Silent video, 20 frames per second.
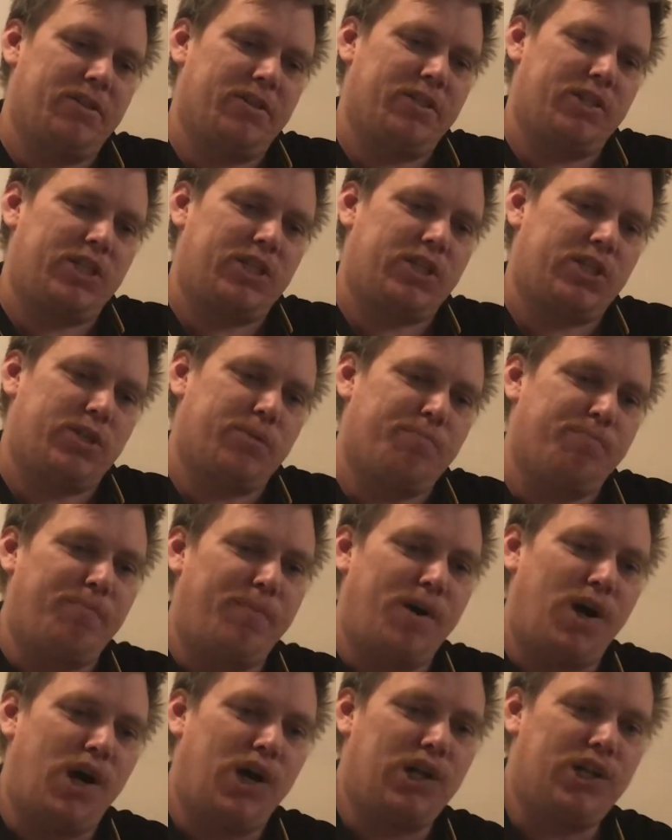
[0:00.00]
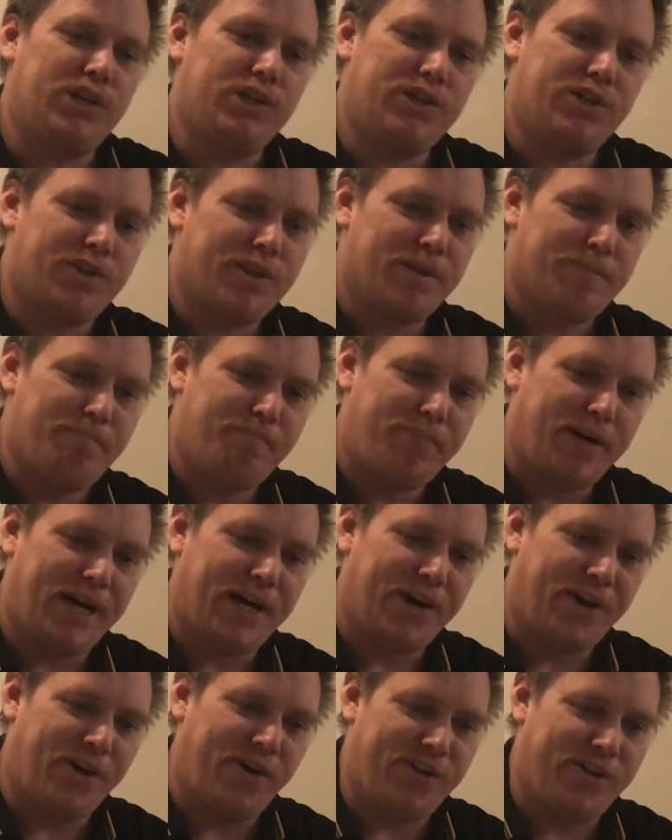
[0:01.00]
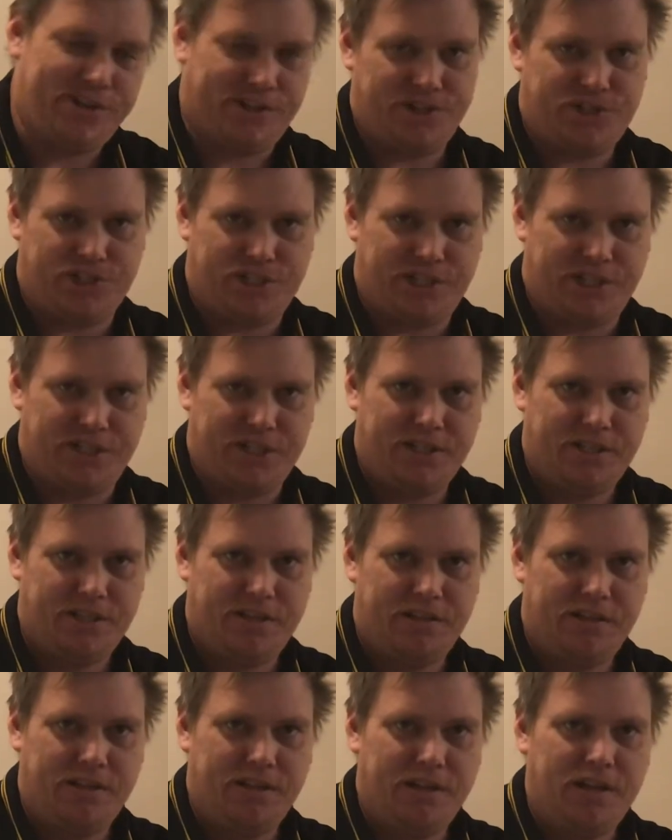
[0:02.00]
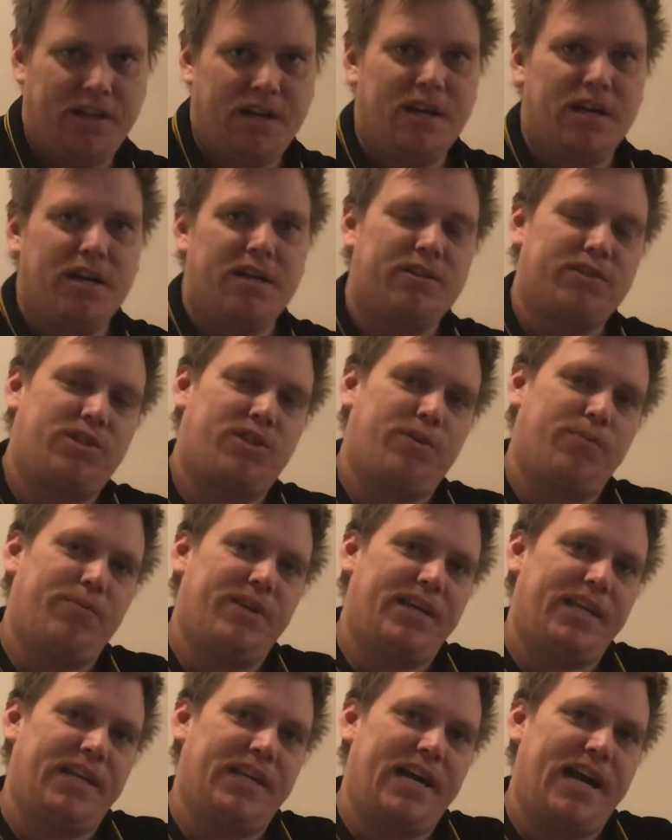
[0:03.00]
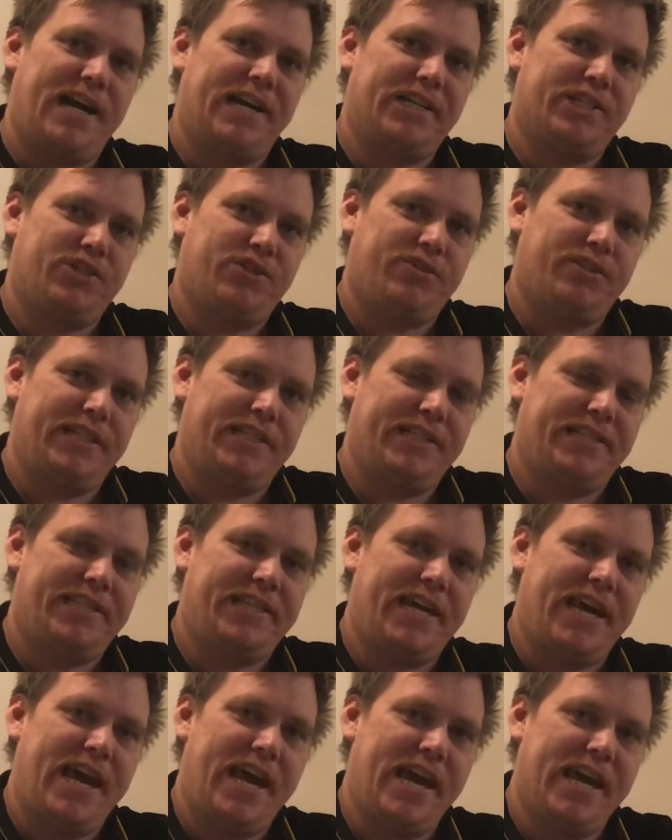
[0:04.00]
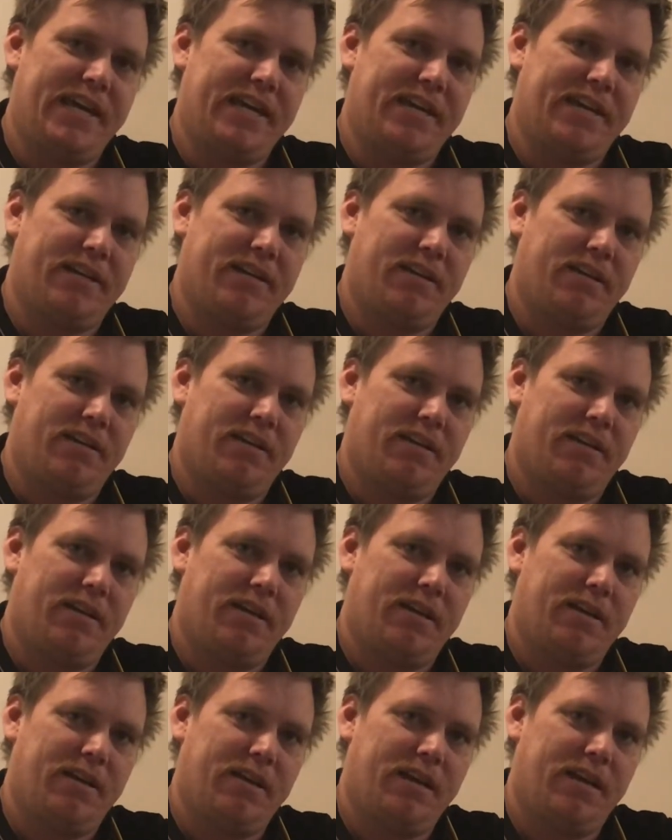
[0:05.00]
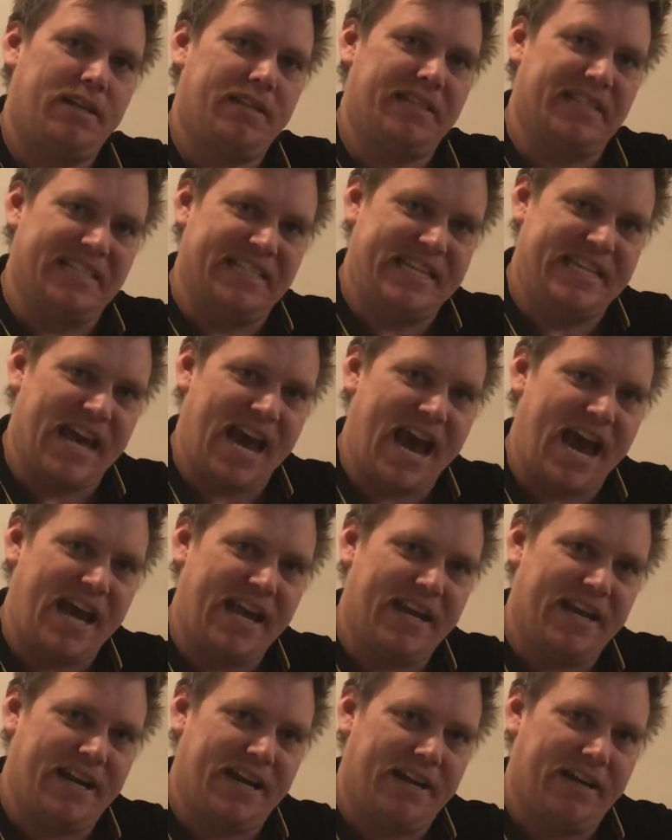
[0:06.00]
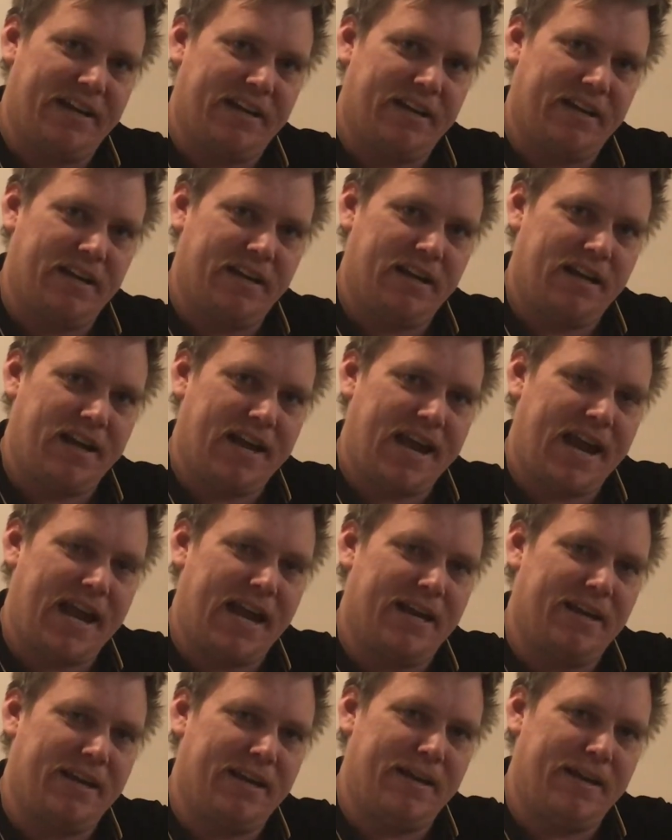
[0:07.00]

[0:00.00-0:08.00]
smaller than biology. So we could actually take data and